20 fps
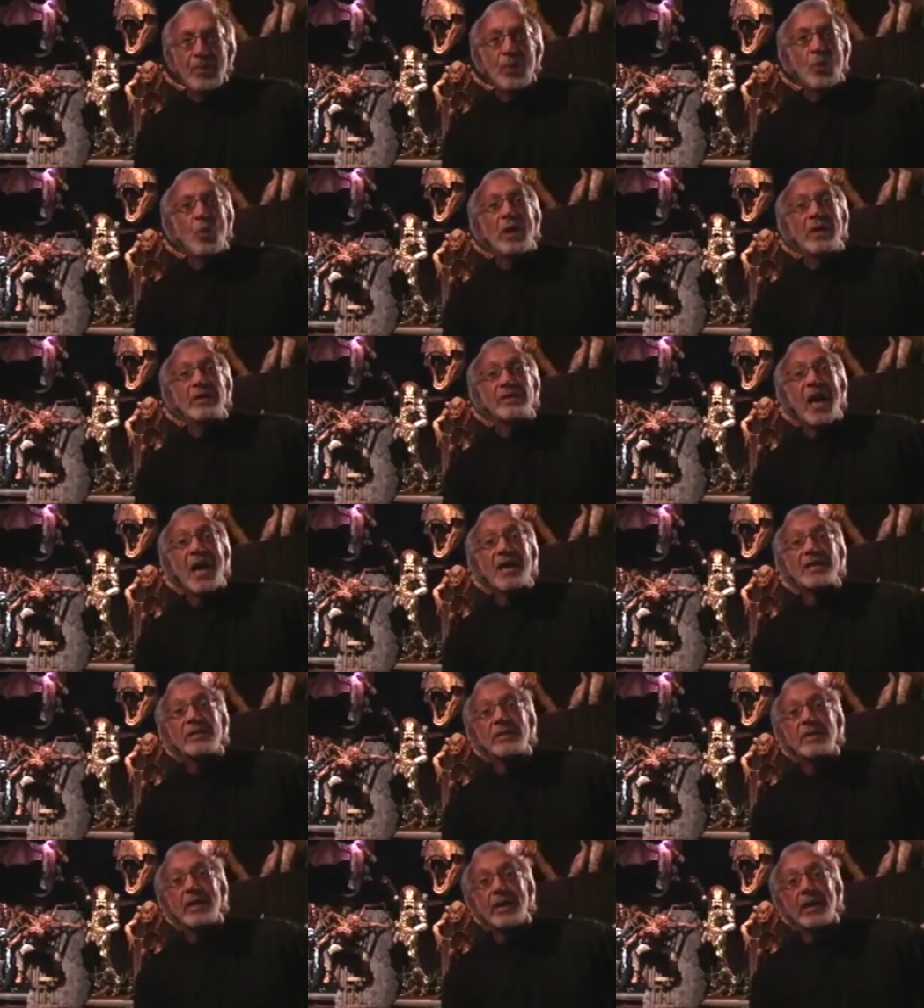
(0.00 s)
effects
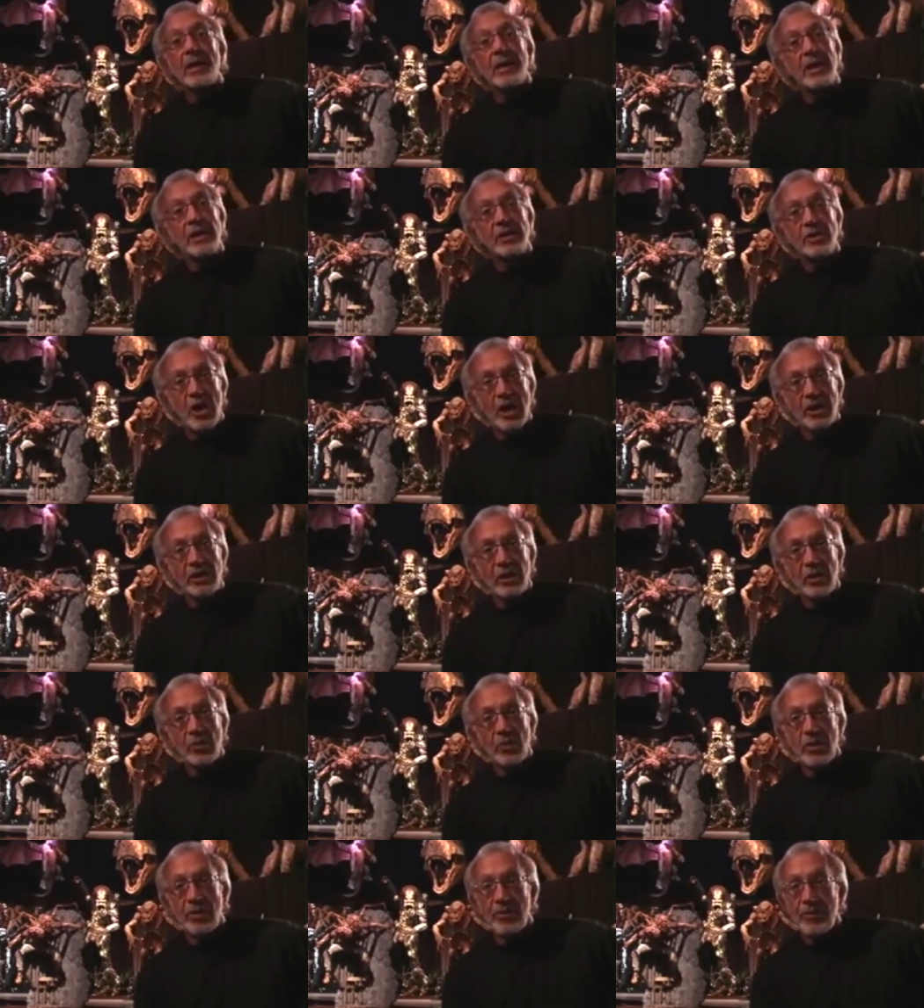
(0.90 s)
legend Stan Winston
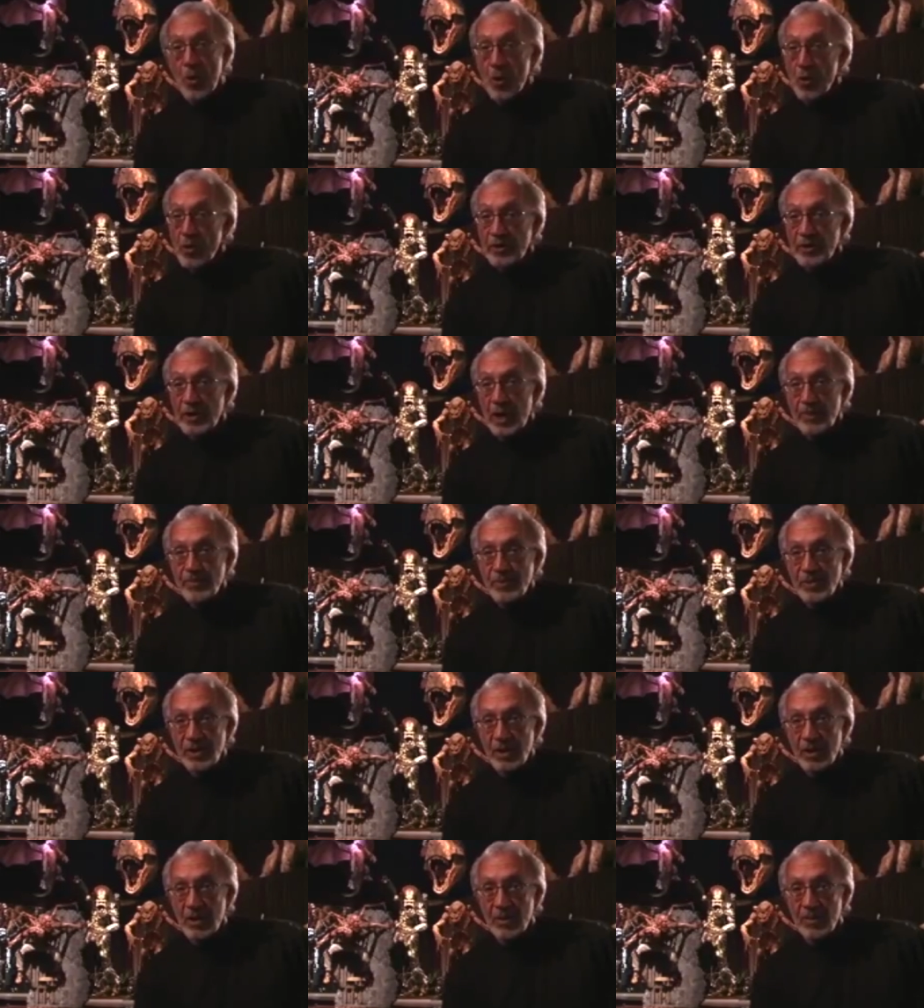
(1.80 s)
took over the handling
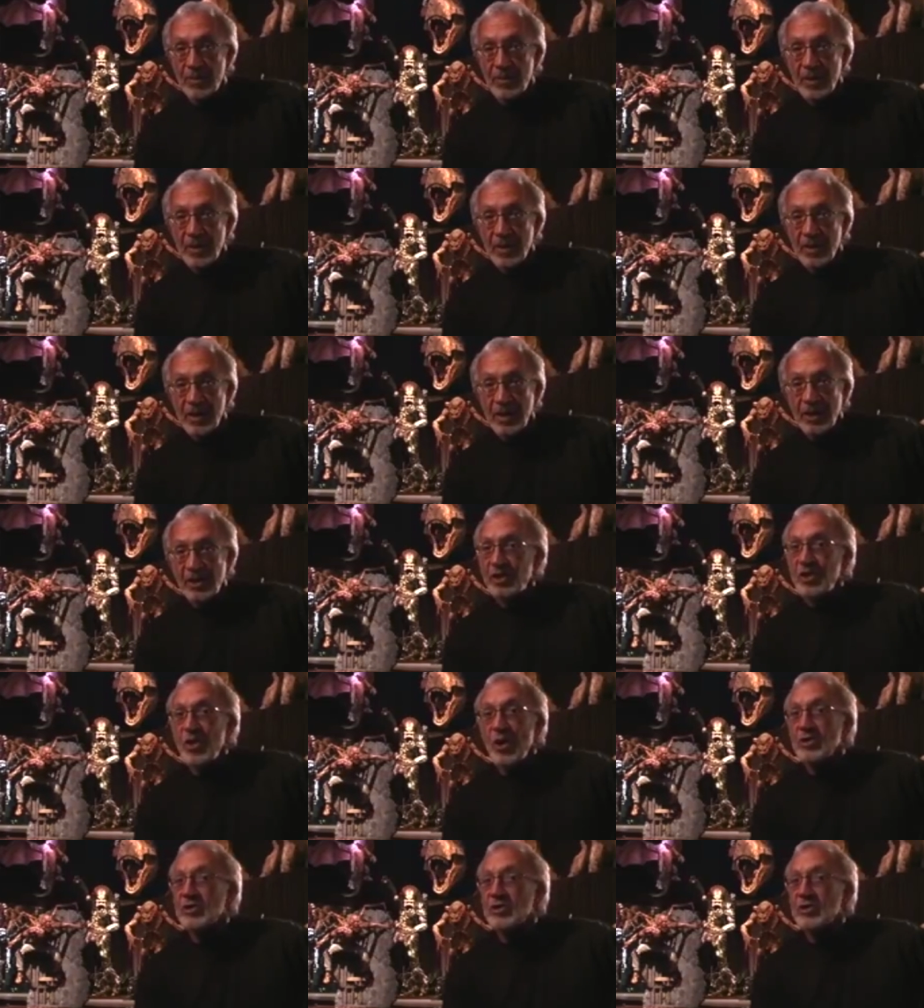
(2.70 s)
of special effects,